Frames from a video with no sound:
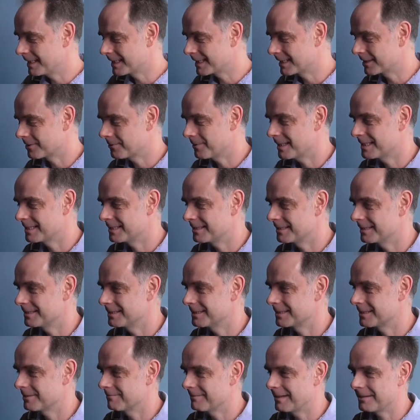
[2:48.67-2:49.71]
bigger
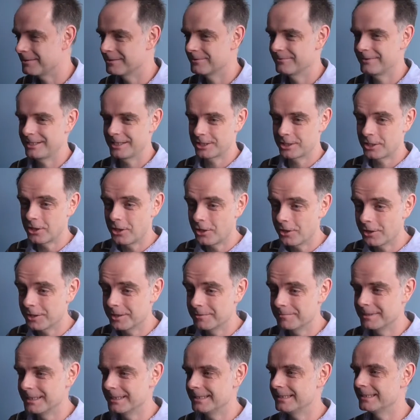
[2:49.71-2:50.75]
questions around the
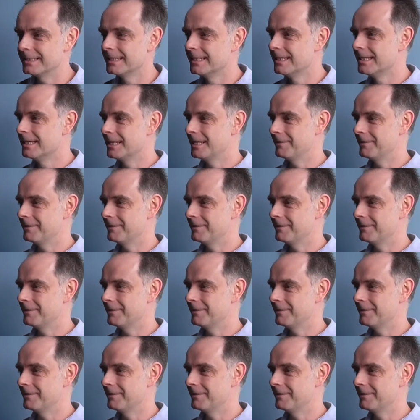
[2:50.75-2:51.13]
economy,